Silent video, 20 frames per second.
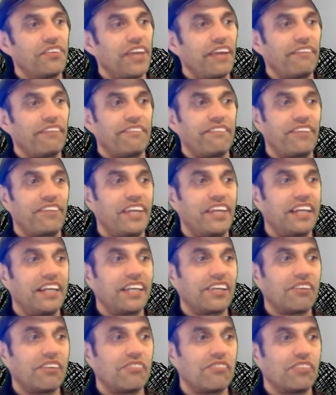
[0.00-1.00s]

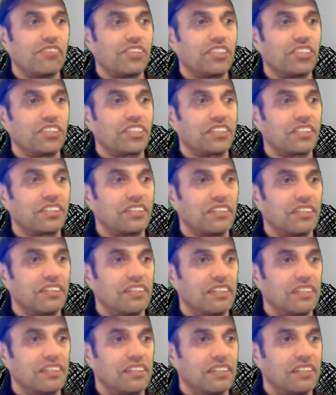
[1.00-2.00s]
feeling was
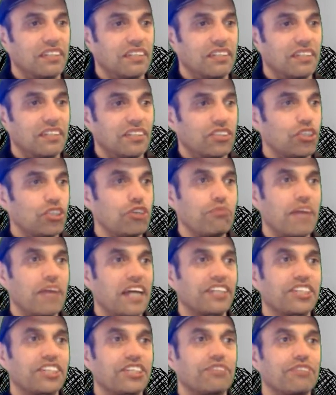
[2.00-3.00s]
too
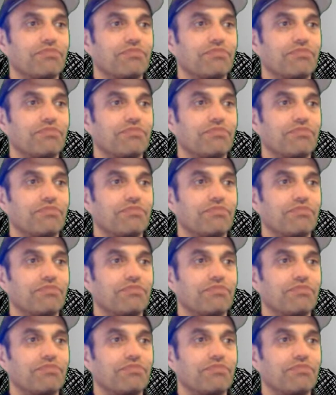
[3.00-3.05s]
much.